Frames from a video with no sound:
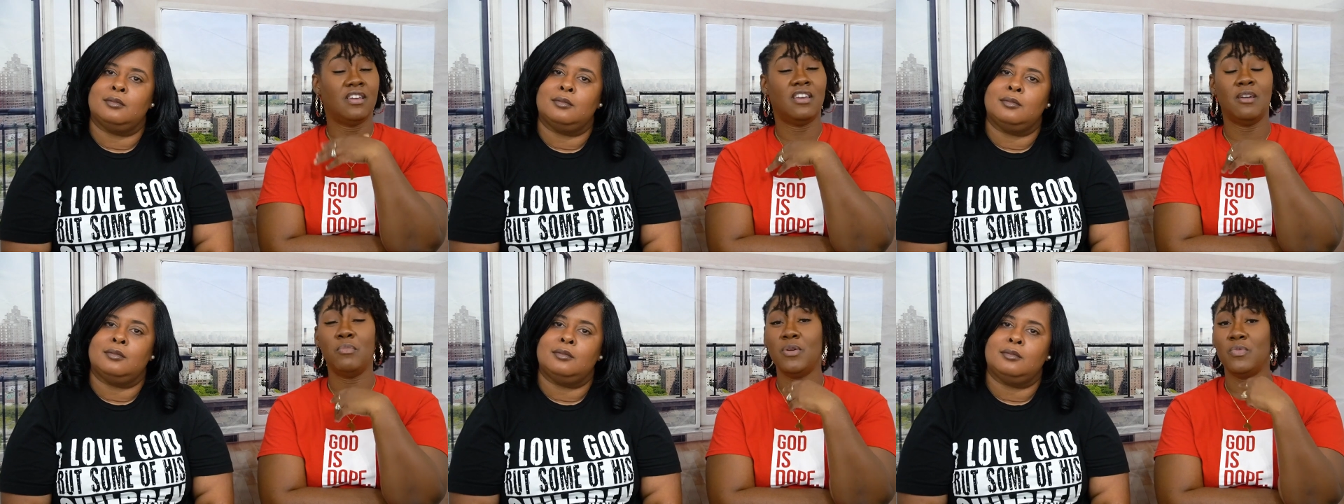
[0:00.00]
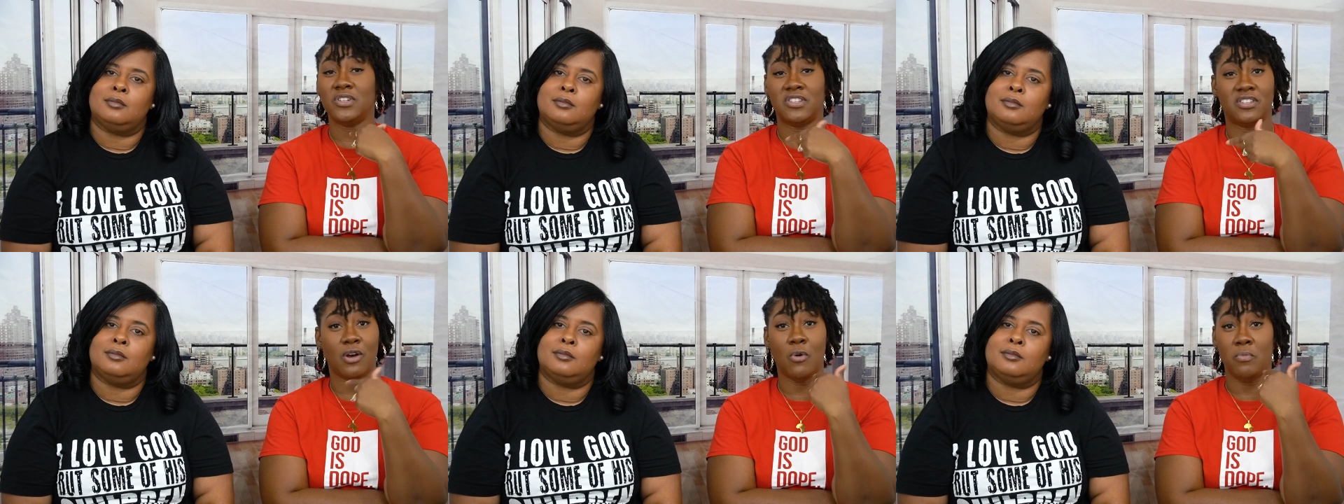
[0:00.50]
Speaker 1: Kimmy was
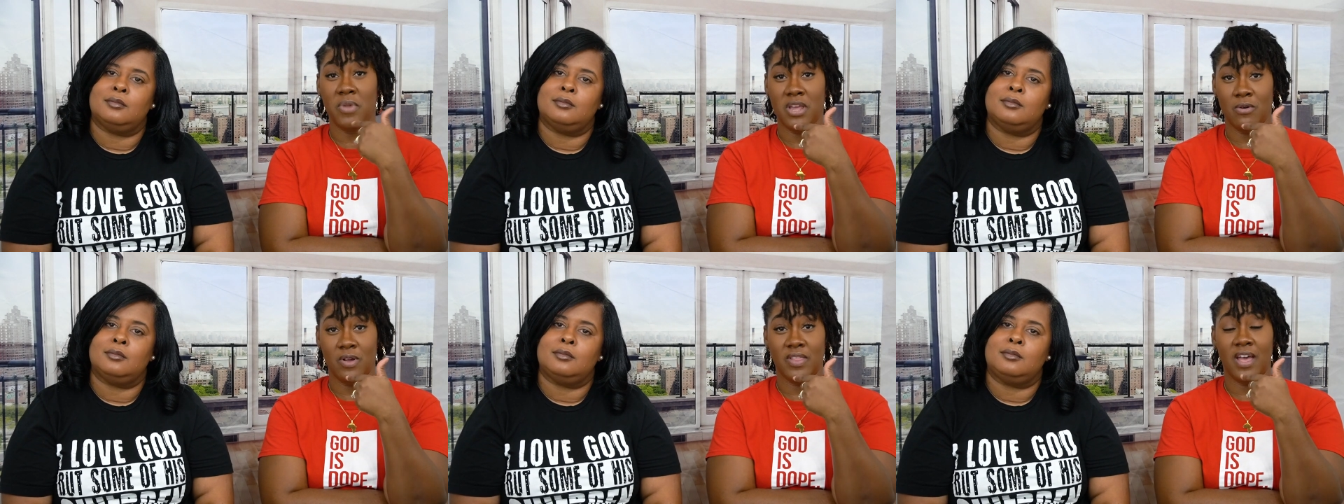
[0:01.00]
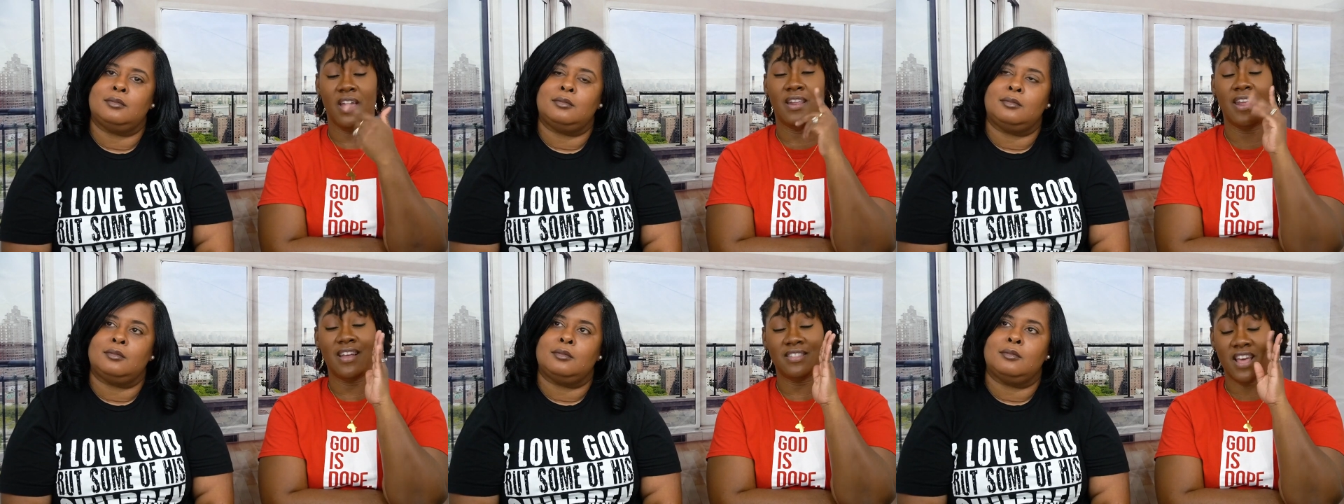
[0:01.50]
so me on that,
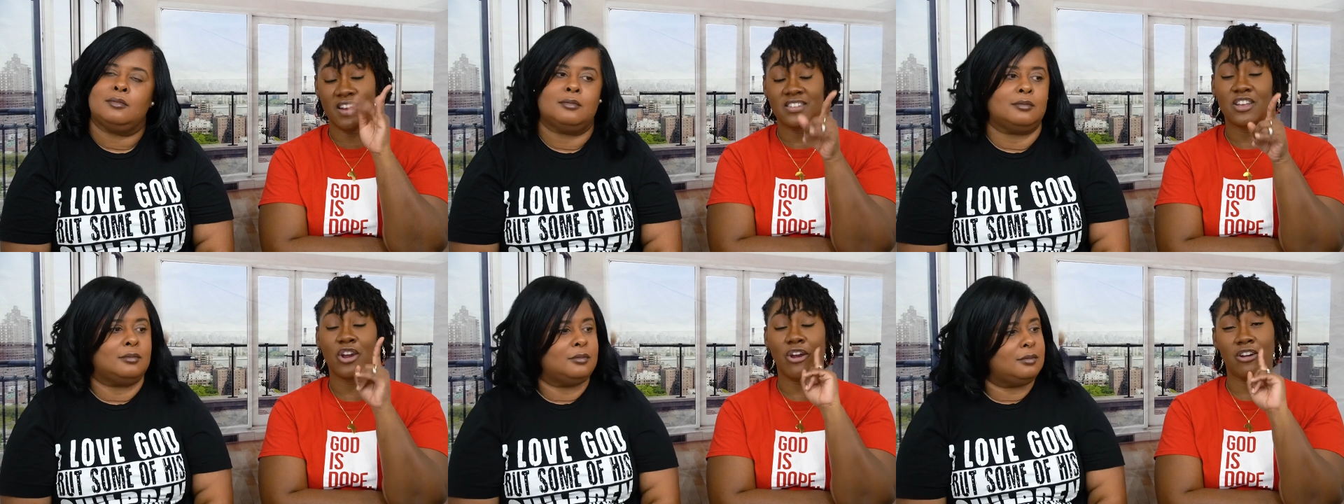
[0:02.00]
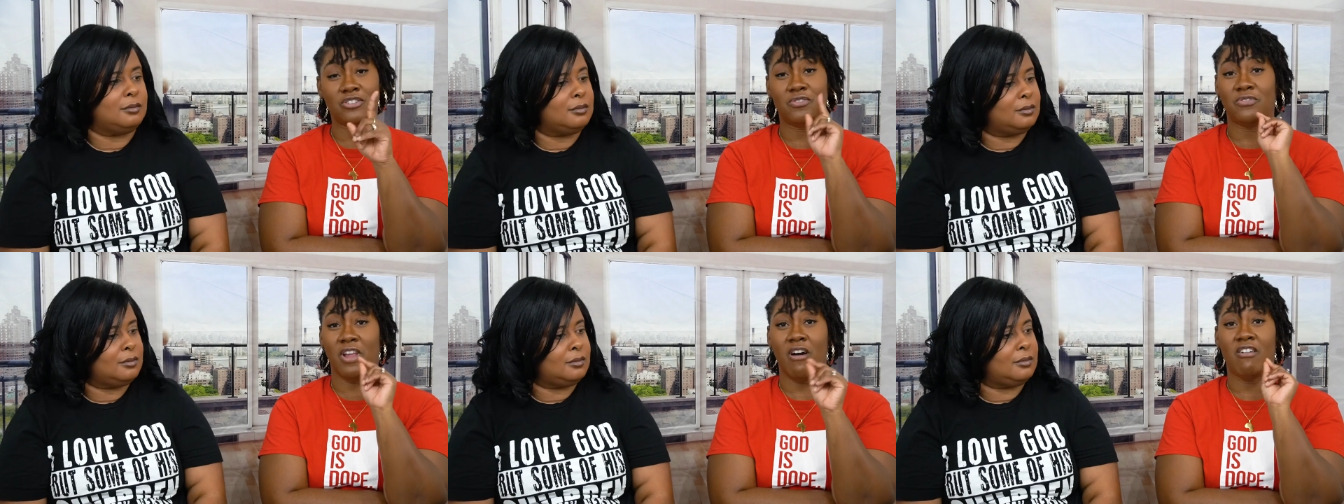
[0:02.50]
and that, that is a character
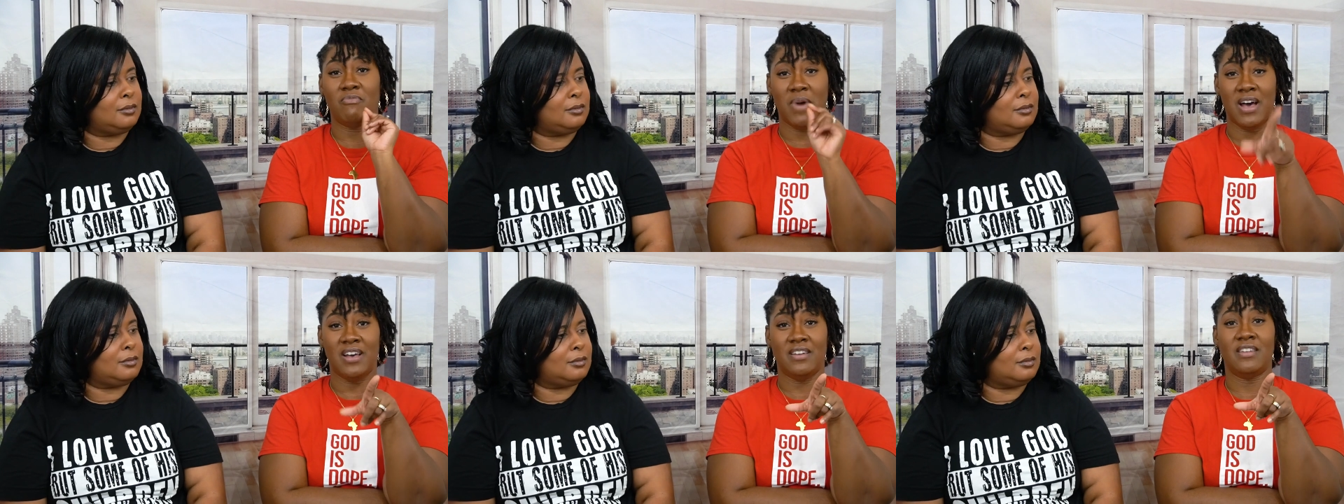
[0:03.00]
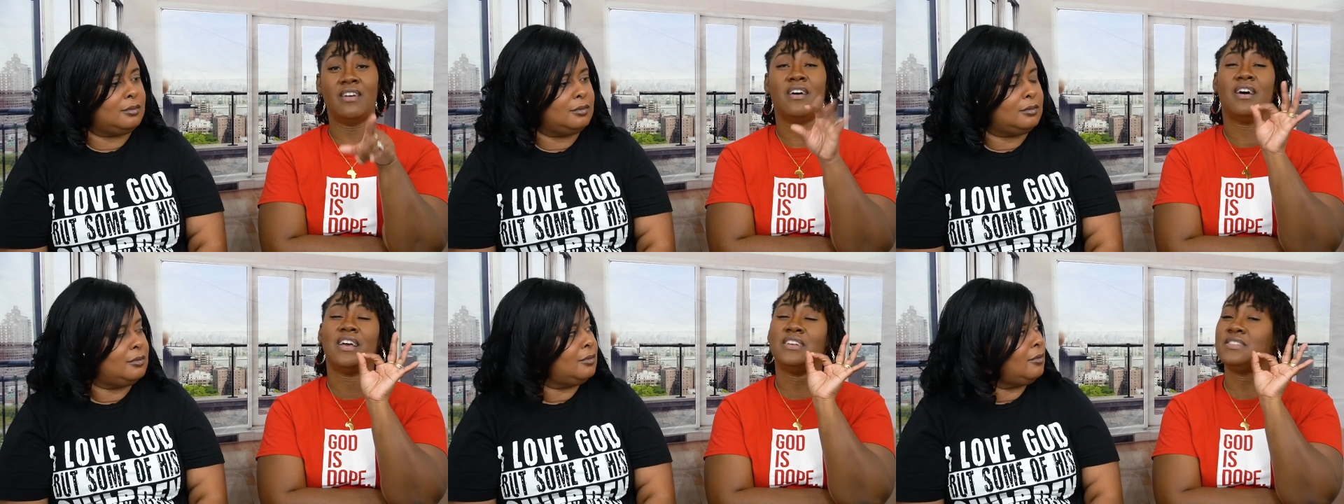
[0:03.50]
flaw of mine,
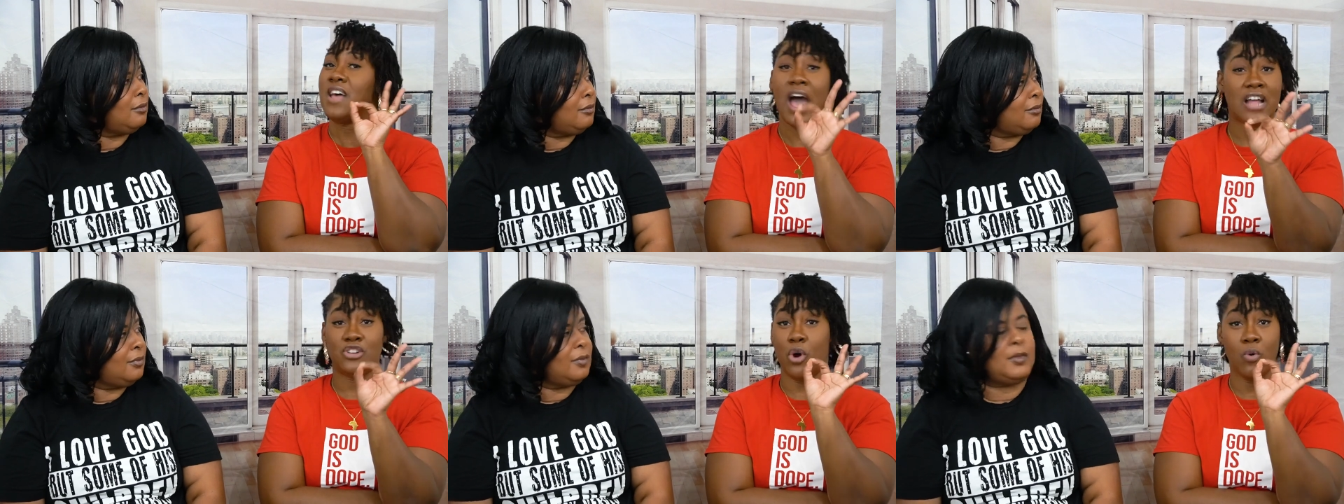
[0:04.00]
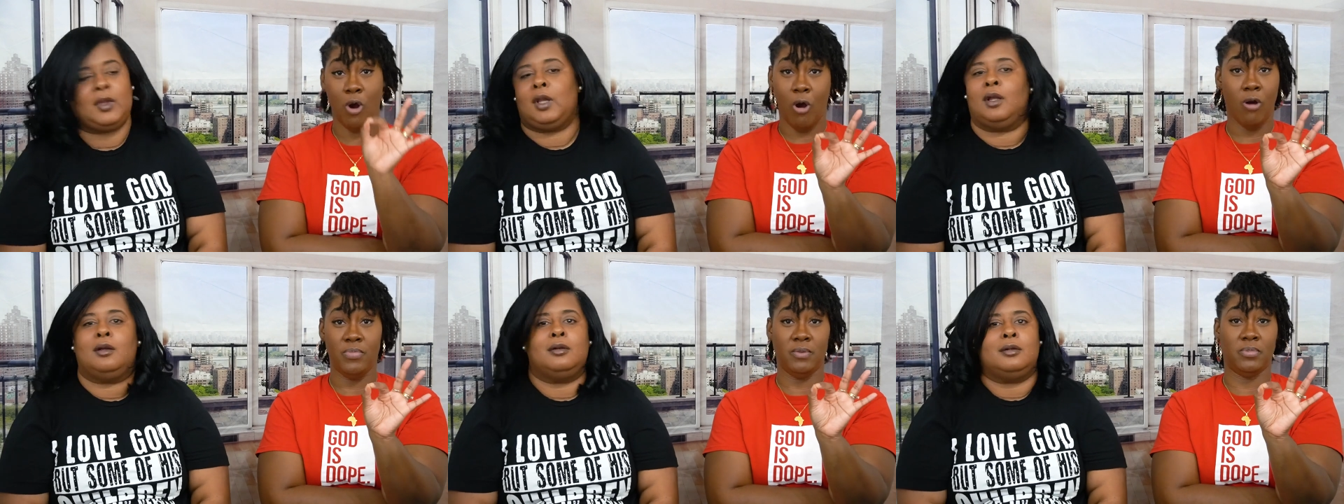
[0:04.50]
is that I don't
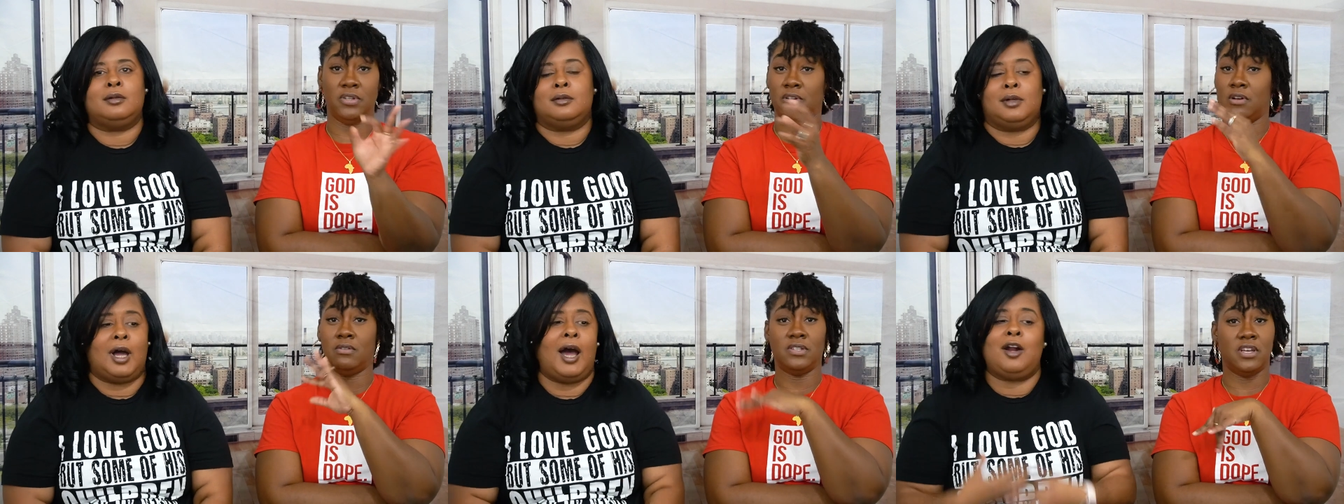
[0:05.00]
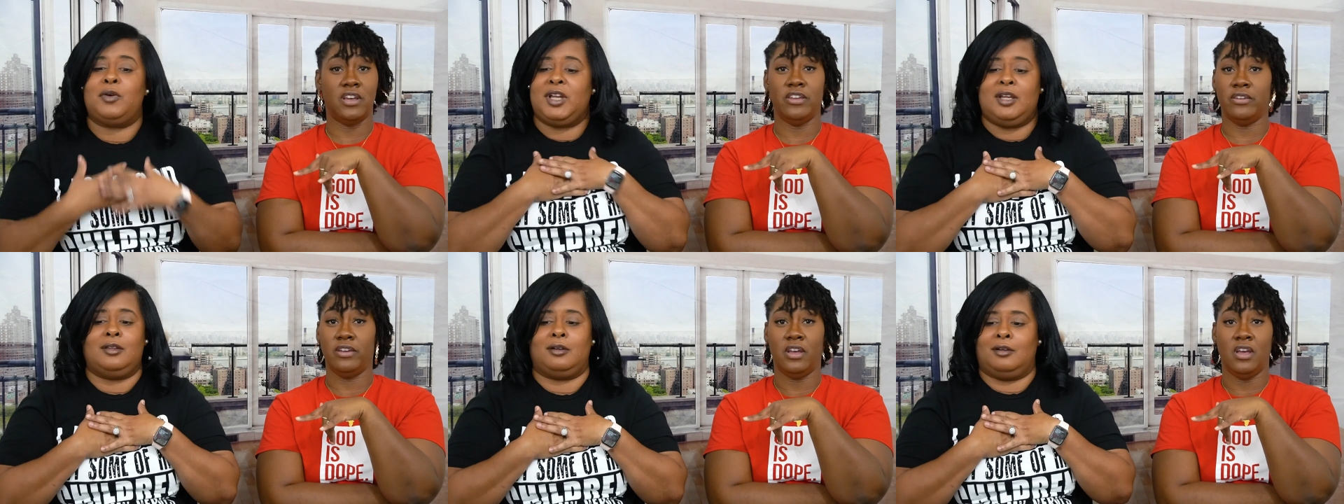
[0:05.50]
call people. Nicole,
Speaker 2: I don't
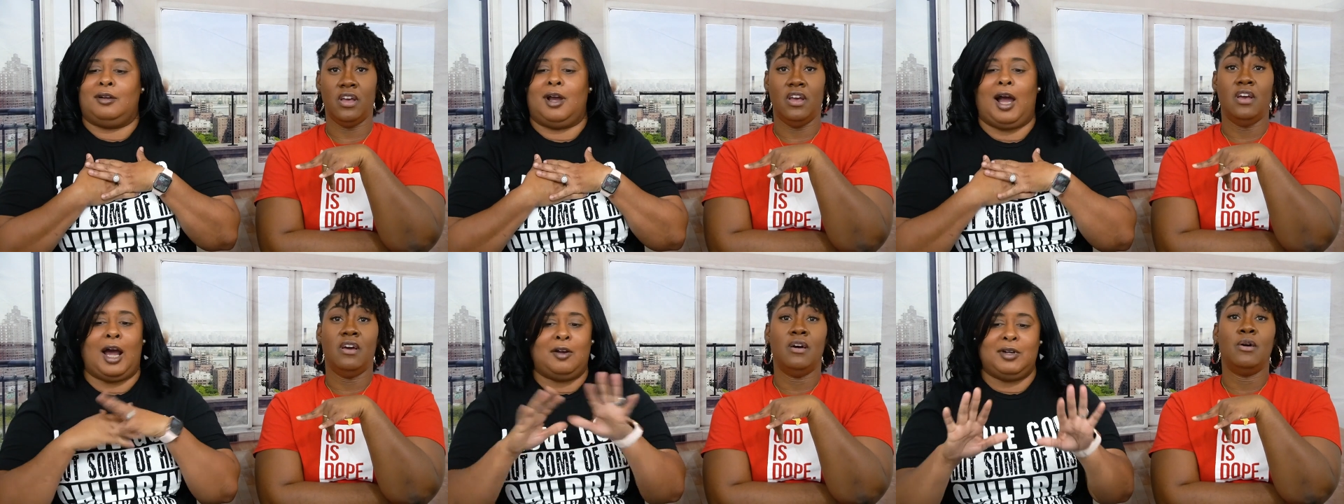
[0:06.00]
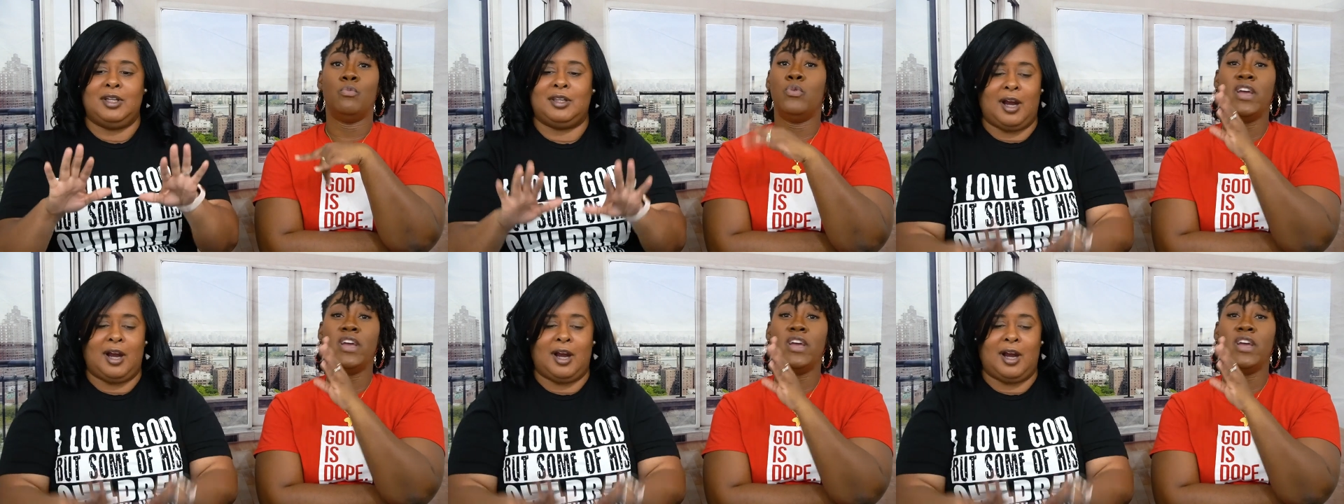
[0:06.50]
either. I don't either.